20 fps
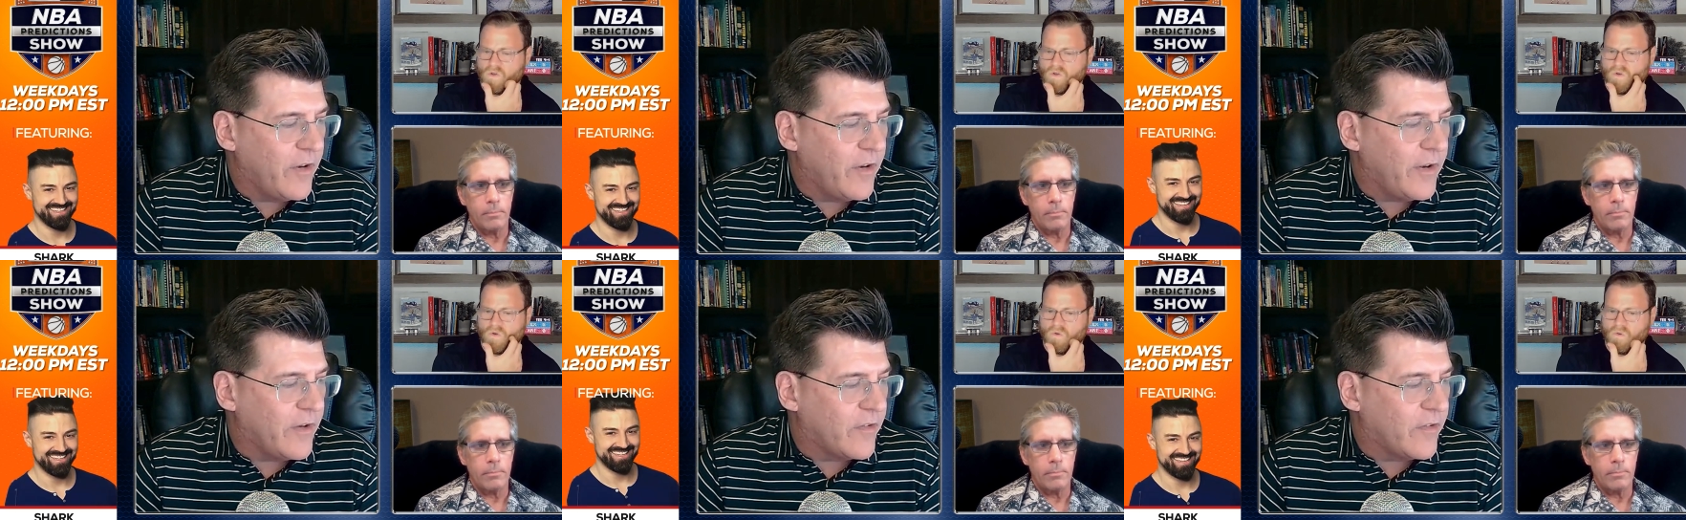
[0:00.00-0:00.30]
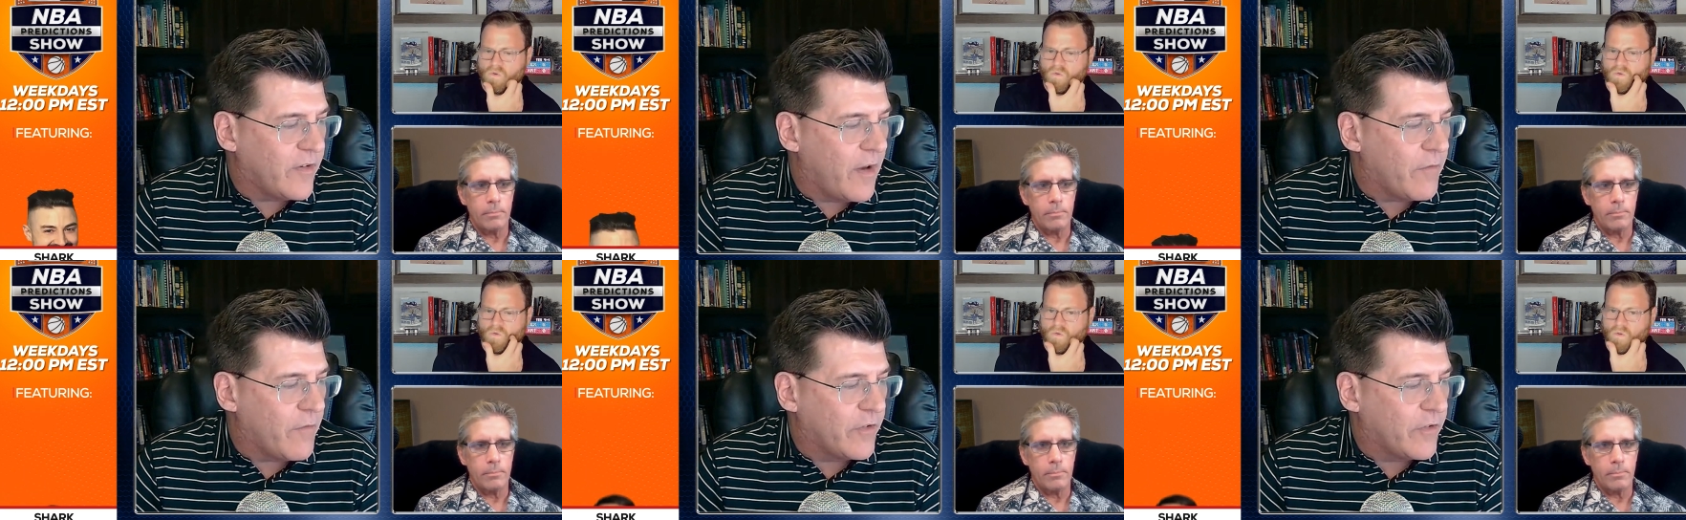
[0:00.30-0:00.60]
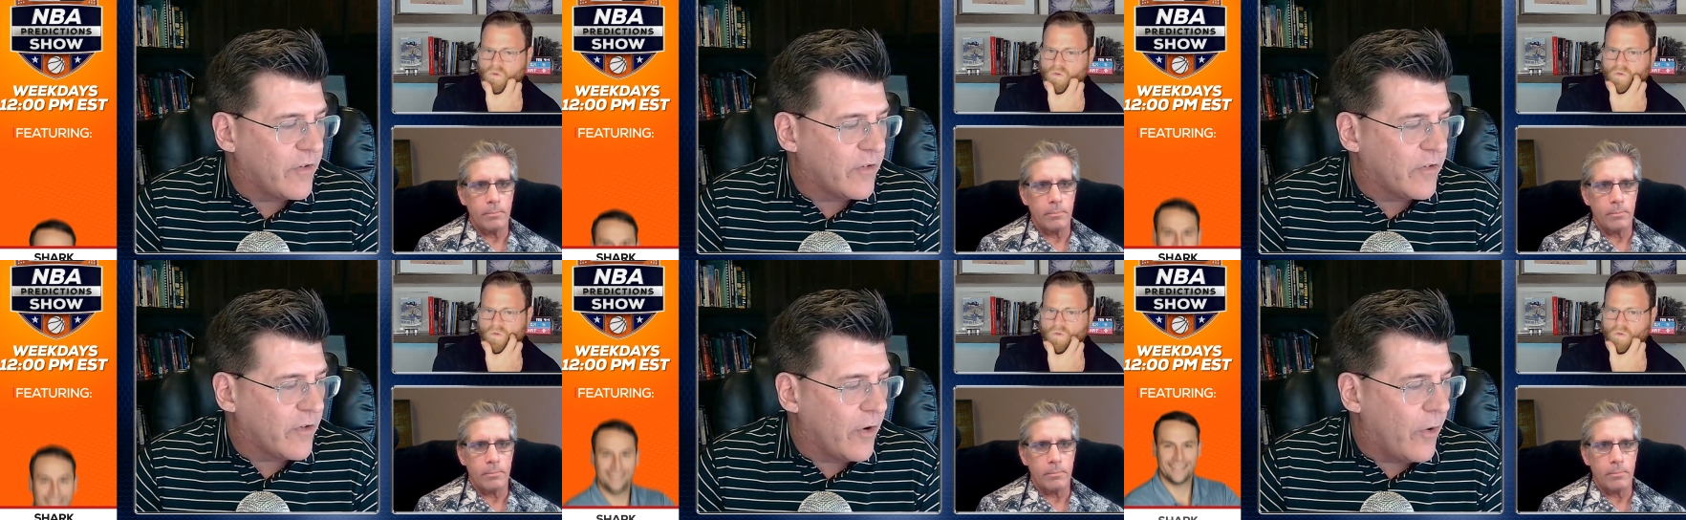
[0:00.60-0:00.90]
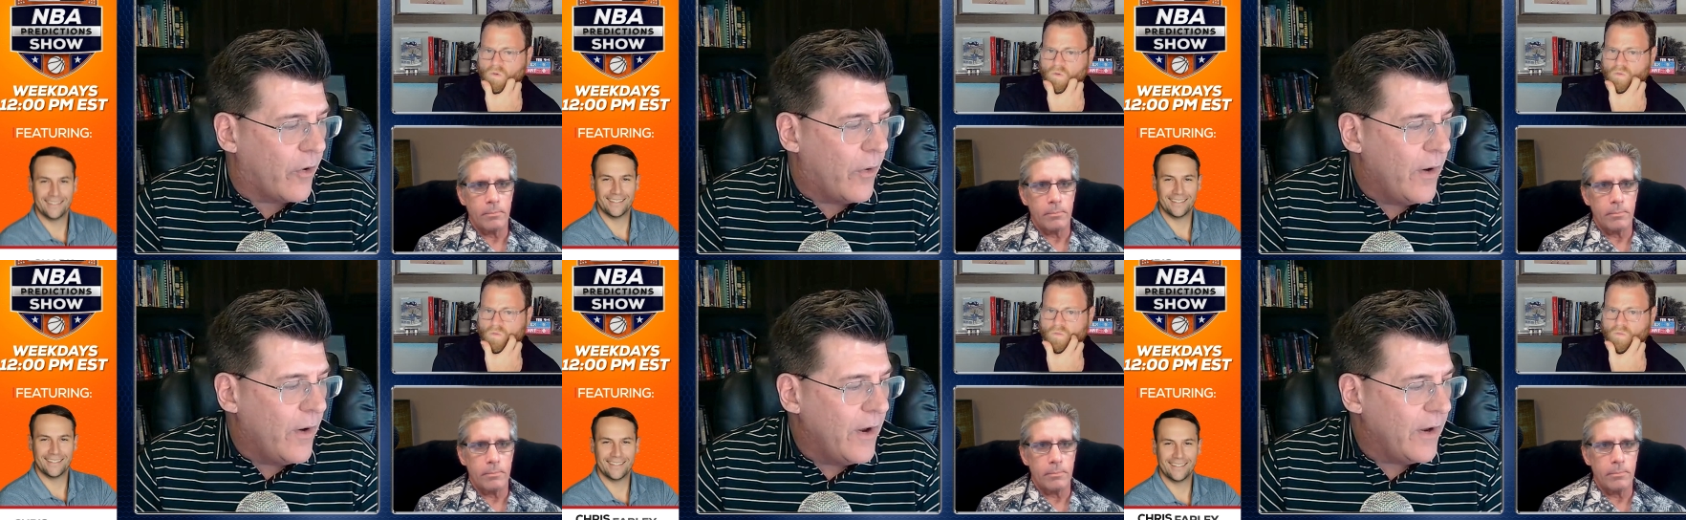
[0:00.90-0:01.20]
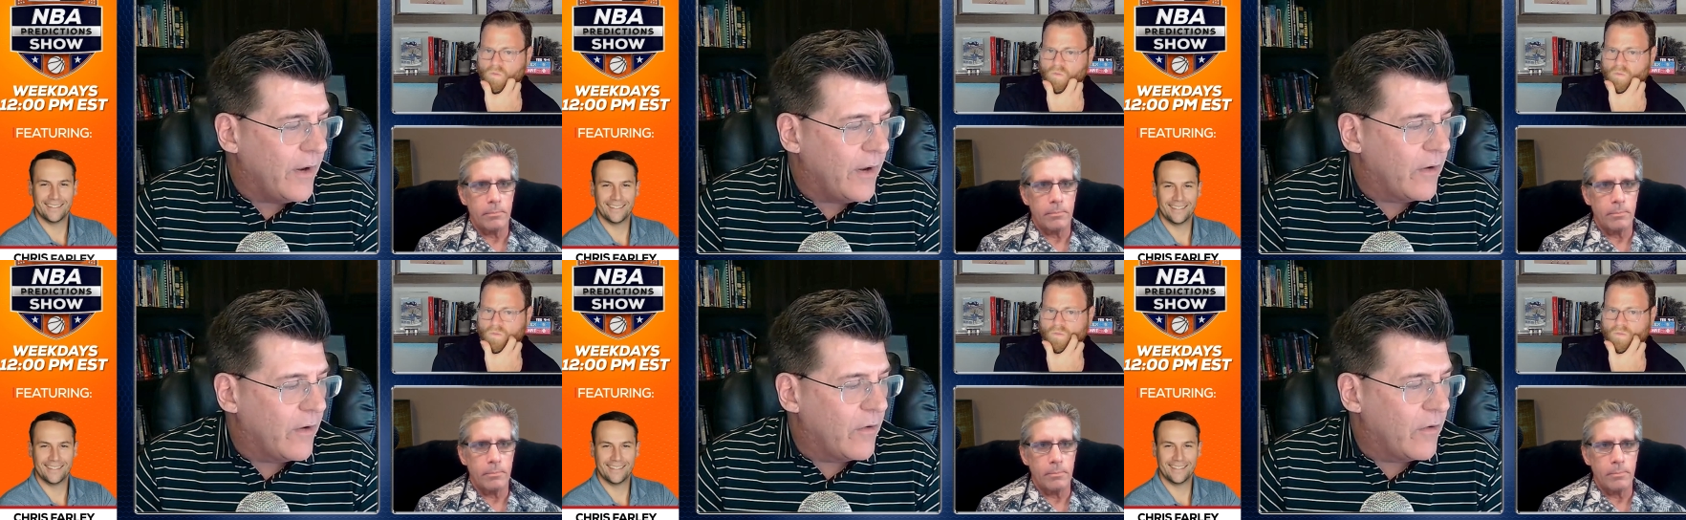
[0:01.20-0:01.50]
Speaker 1: City and San Francisco,
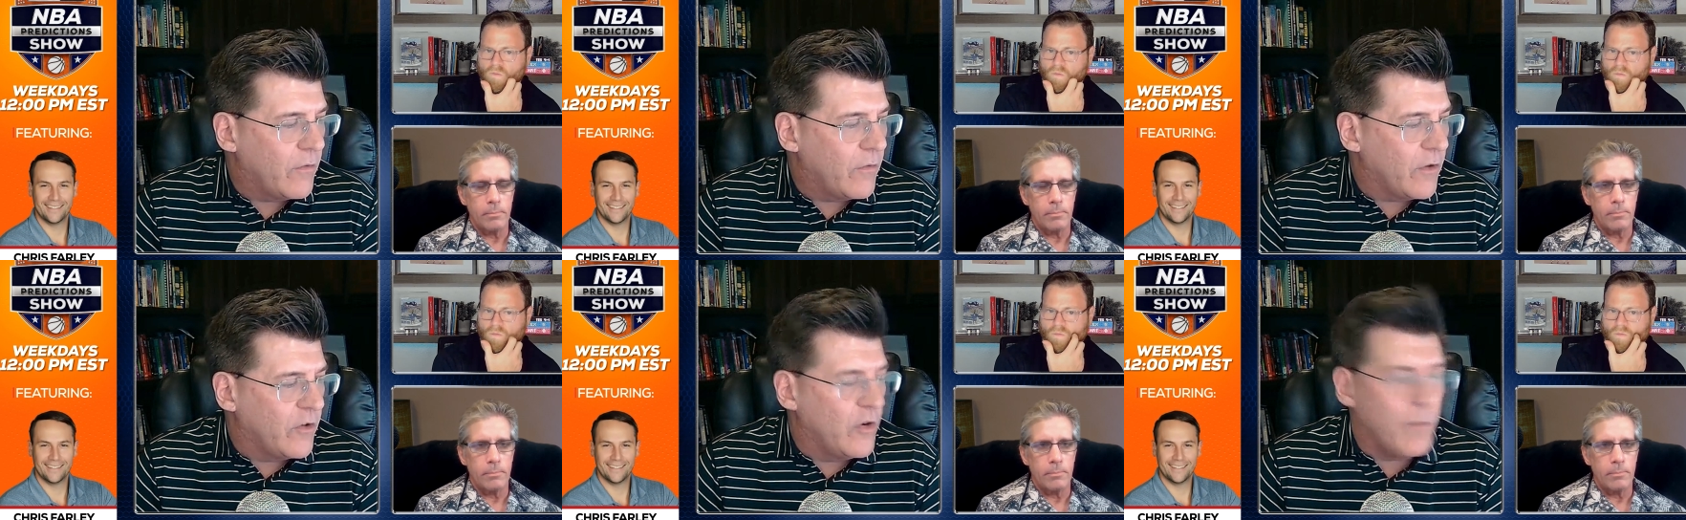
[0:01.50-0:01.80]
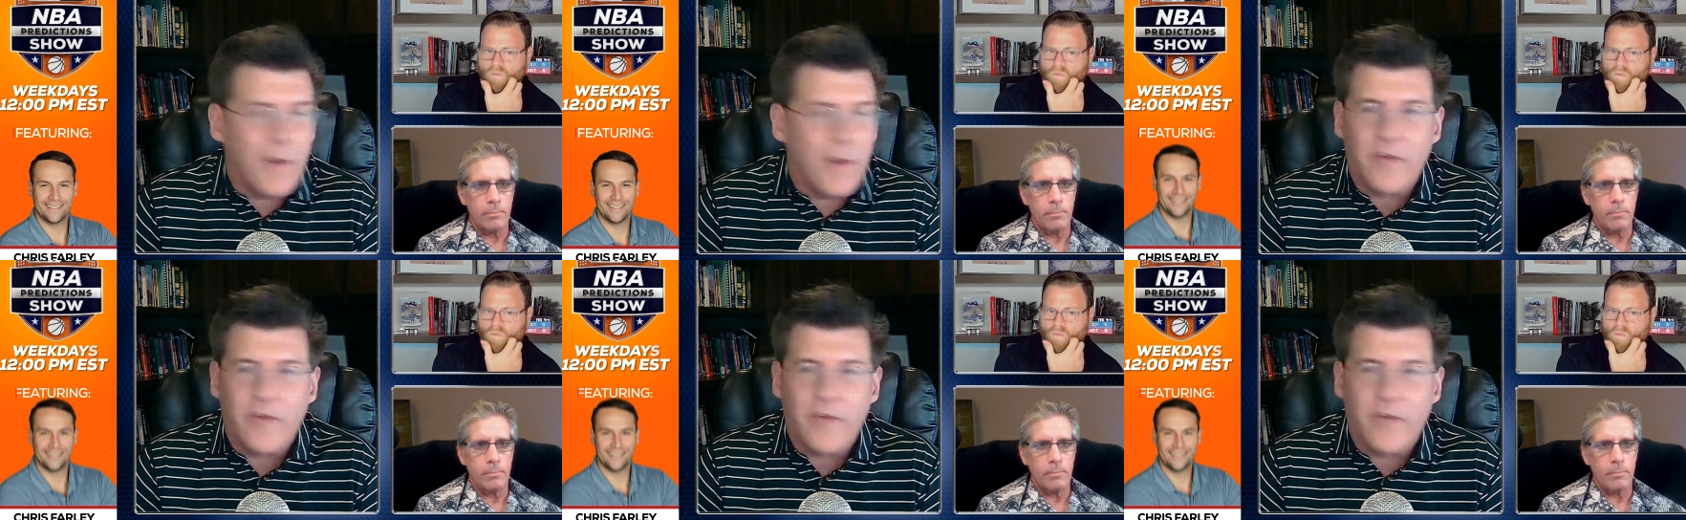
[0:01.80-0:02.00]
the two